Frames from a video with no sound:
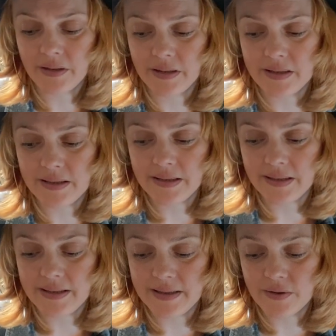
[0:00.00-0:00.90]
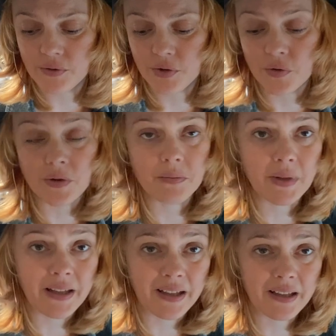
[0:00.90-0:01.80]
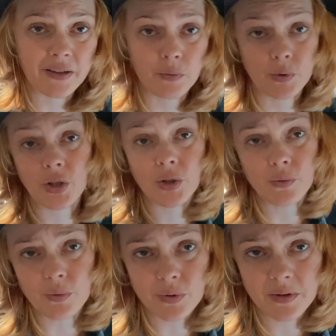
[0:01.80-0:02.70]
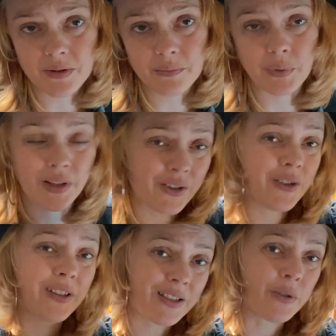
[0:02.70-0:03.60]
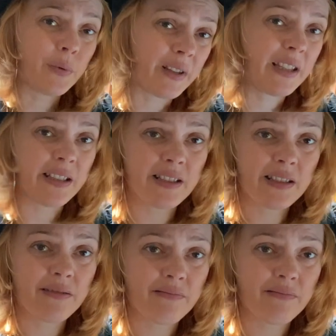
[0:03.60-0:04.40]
it's, it's torturing me, I want you, but I've got to deal with this.